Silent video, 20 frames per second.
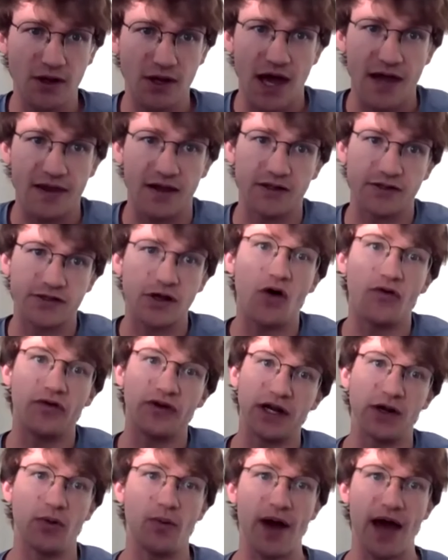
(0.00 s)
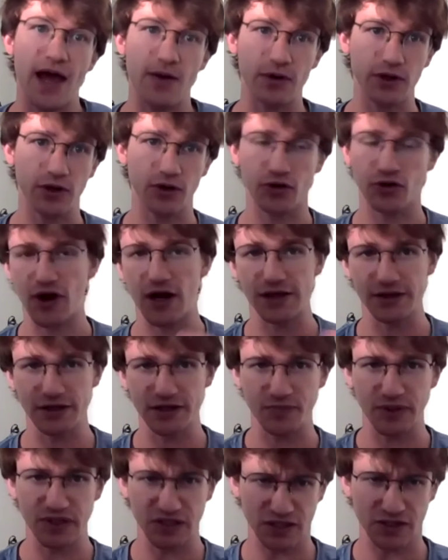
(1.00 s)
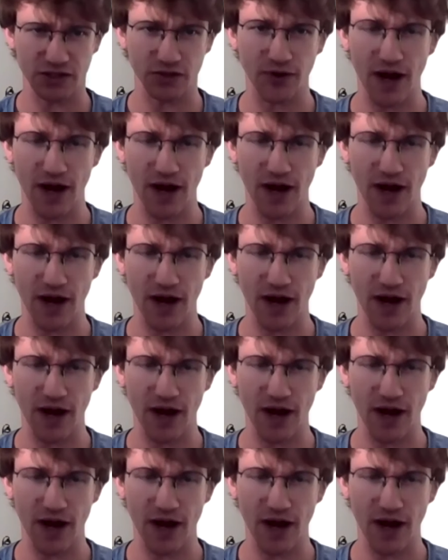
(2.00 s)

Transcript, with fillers: and then solve it in a way where you're creating this business